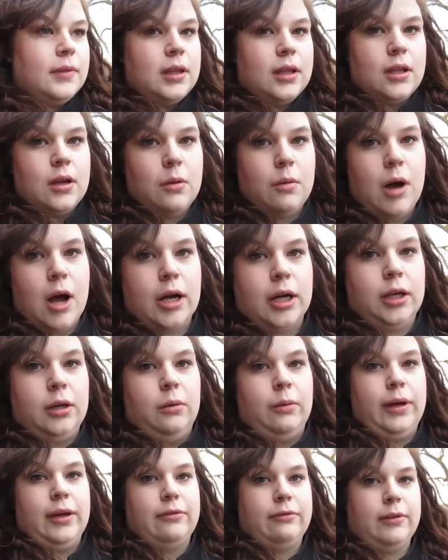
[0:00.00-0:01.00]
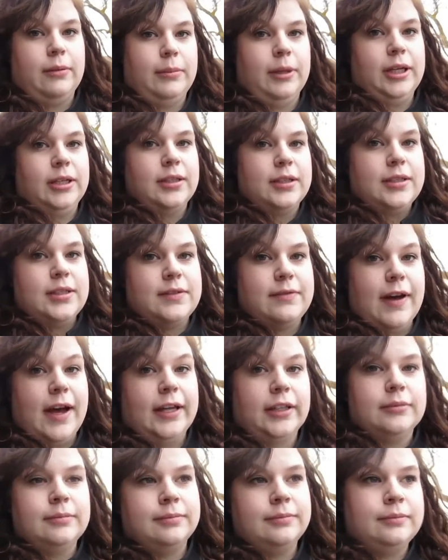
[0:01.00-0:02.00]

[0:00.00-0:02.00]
They're walking away from me. It's fine.